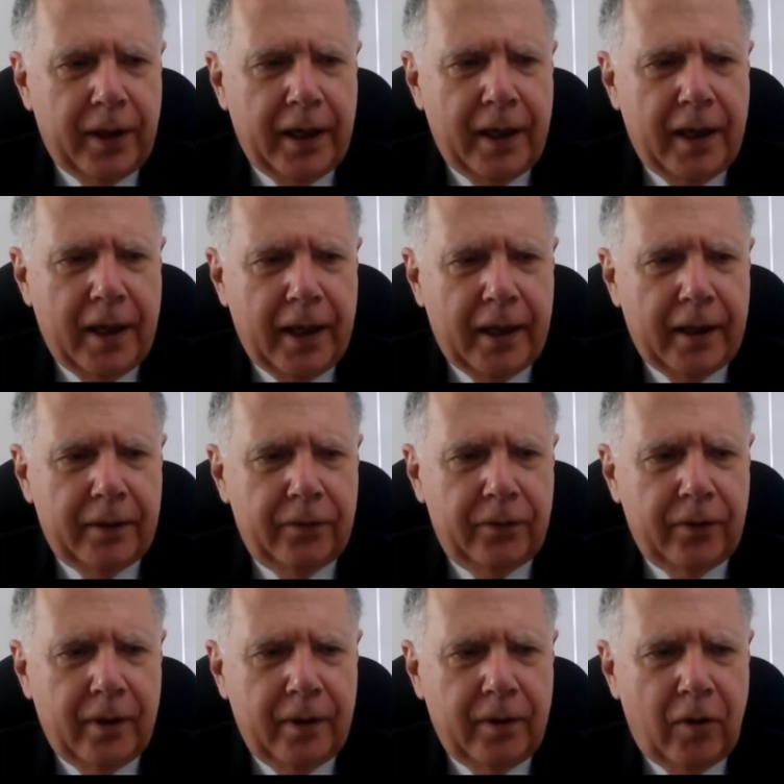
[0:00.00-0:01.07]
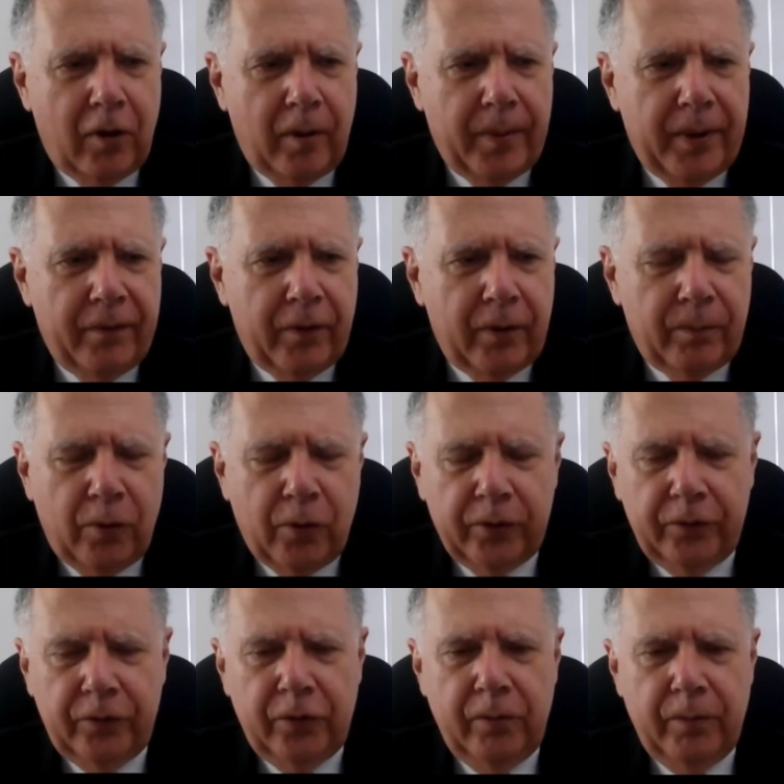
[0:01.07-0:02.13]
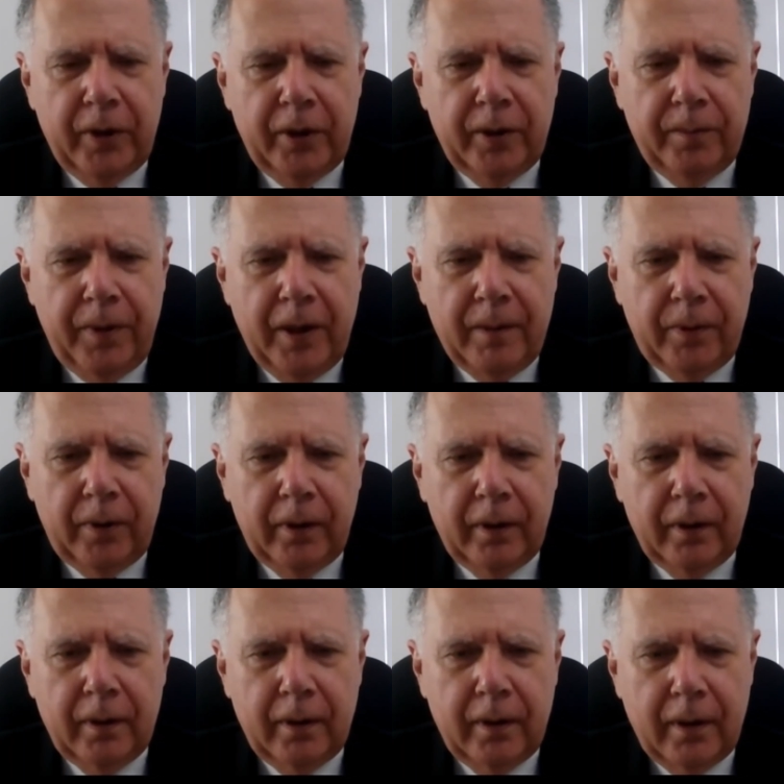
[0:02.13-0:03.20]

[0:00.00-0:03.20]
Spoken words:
they had an army of 1.2 million people